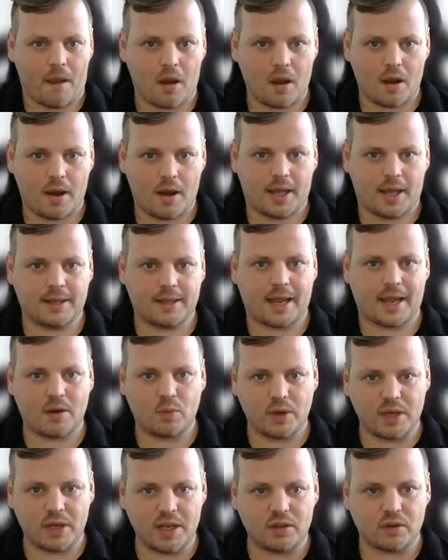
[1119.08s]
and
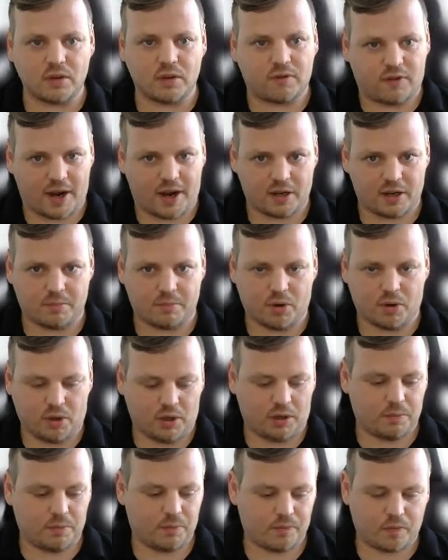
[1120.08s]
then we need to define the
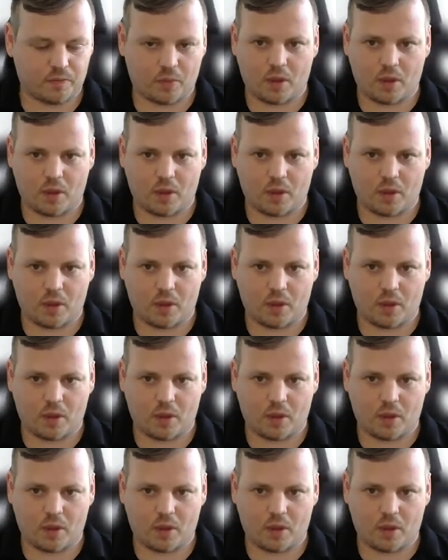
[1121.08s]
body.